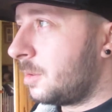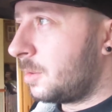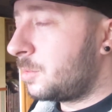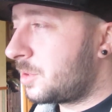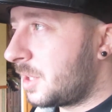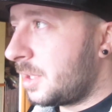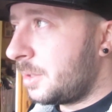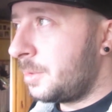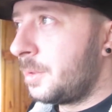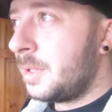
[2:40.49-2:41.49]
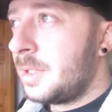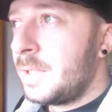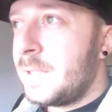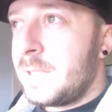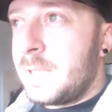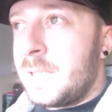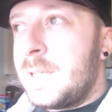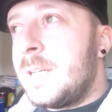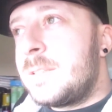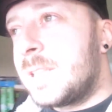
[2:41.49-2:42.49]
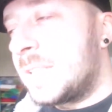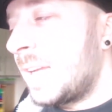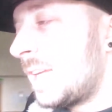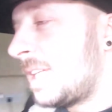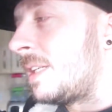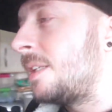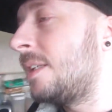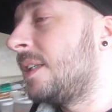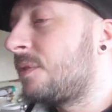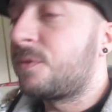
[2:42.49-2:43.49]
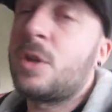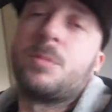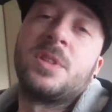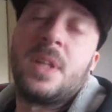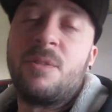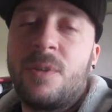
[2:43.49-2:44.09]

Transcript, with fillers: also, today is Vlogmas Day